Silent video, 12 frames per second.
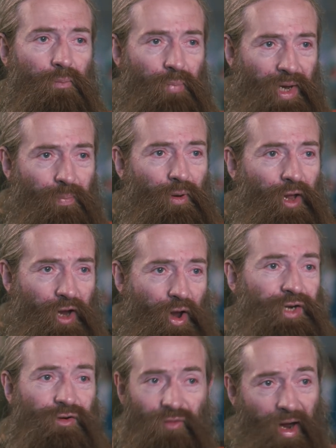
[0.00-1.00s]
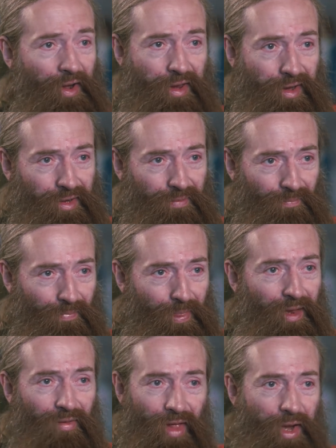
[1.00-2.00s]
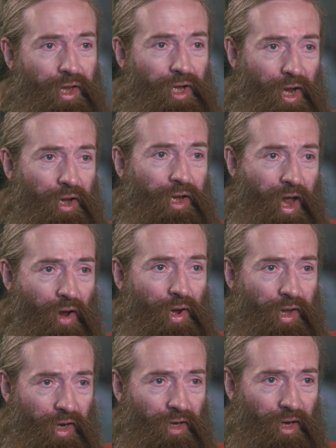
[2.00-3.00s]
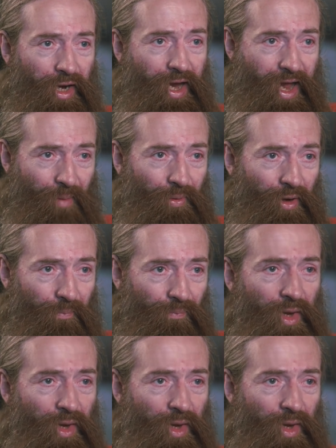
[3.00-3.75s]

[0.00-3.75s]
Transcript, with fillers: People are going to rust. That's just how it's going to happen.